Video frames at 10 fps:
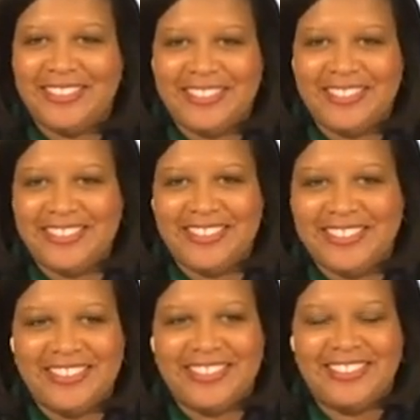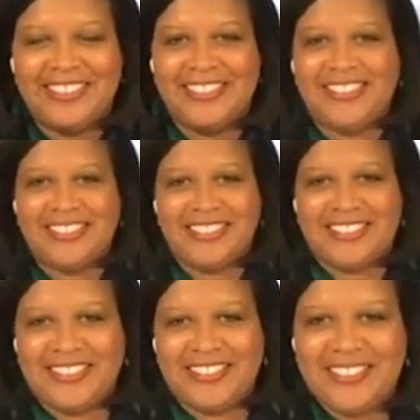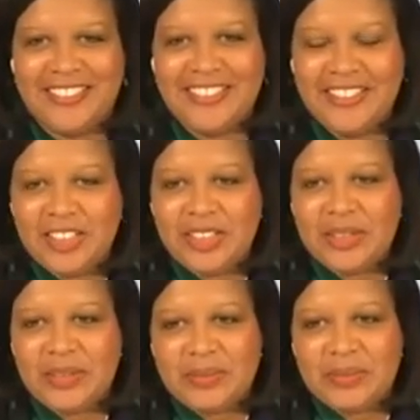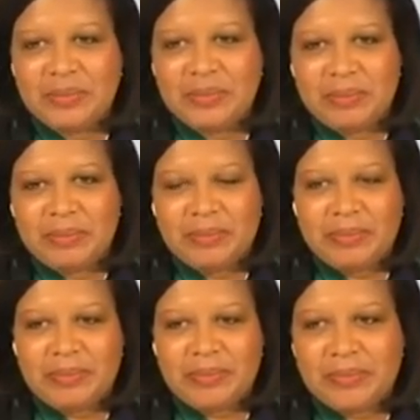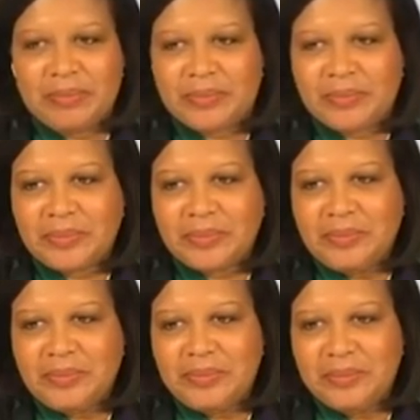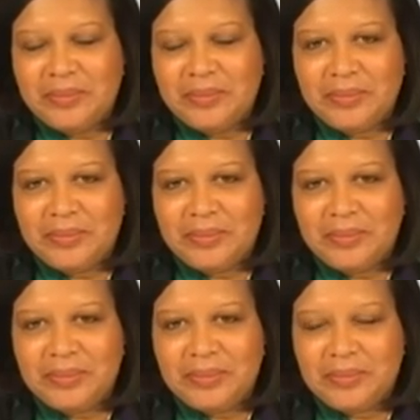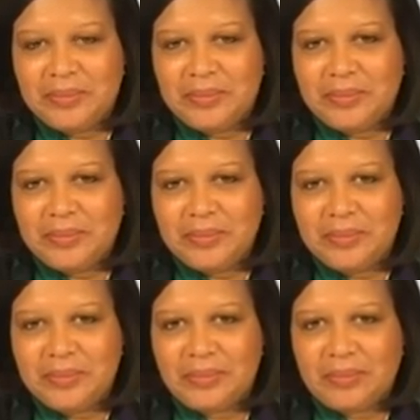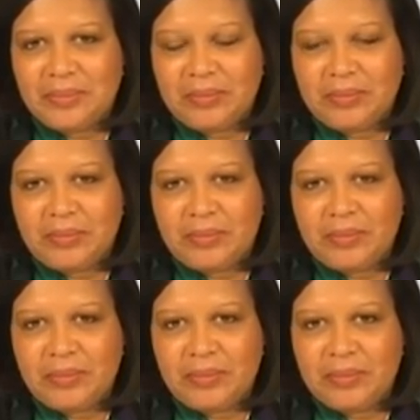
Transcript: No words are spoken by the person on screen.